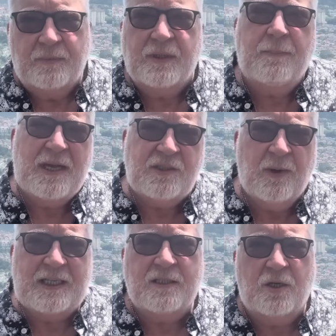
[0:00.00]
The best
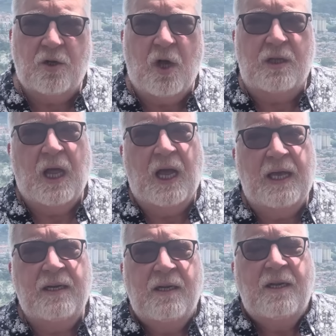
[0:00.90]
way is to look
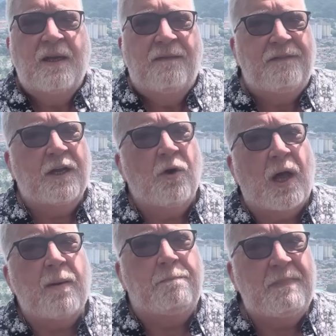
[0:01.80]
online, figure out
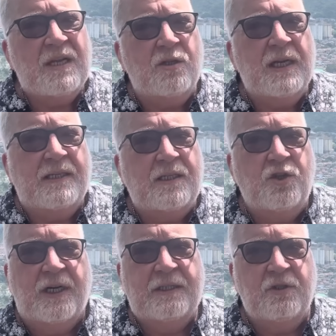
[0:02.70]
a building that
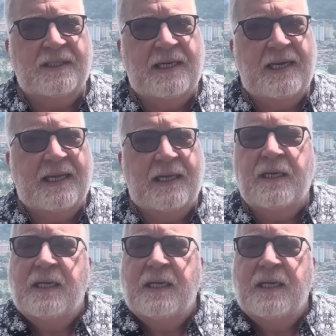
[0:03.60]
you're interested in,